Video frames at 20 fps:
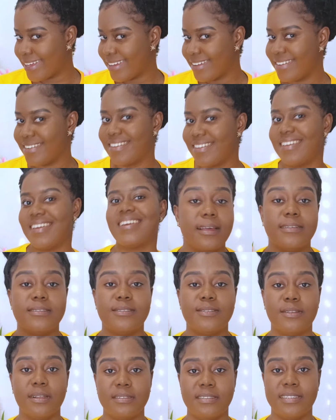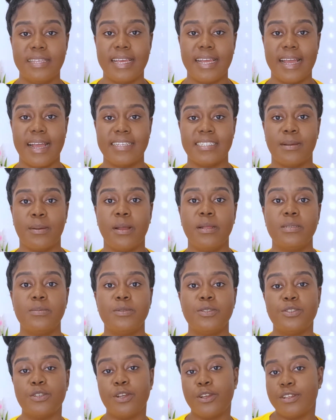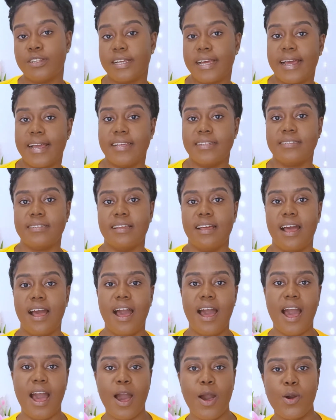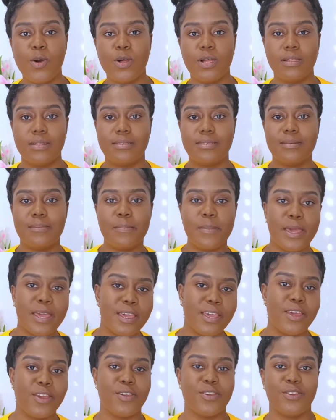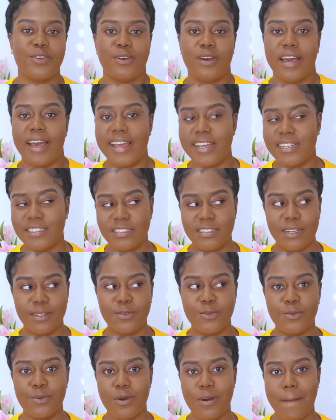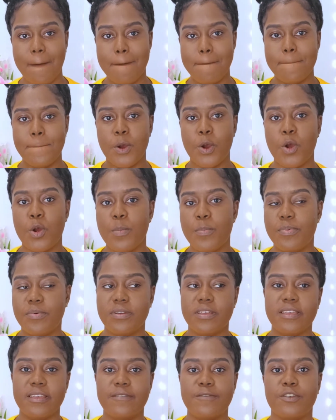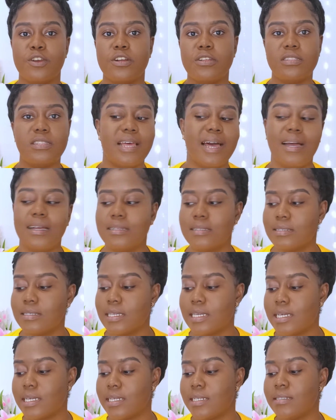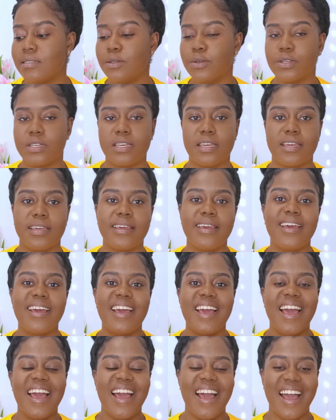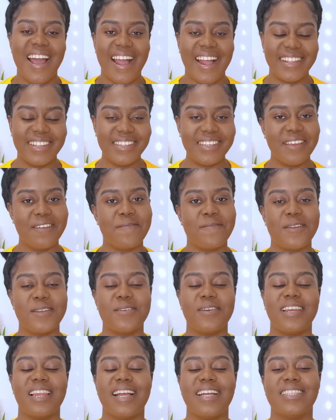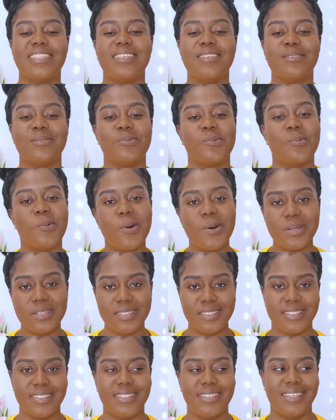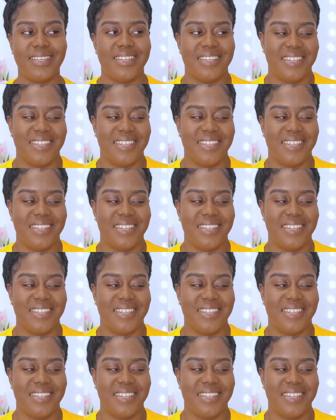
Okay, so today guys, I'm going to be showing you guys how to make your eyeshadow pop if you're dark skin. Okay, I did a video like this once.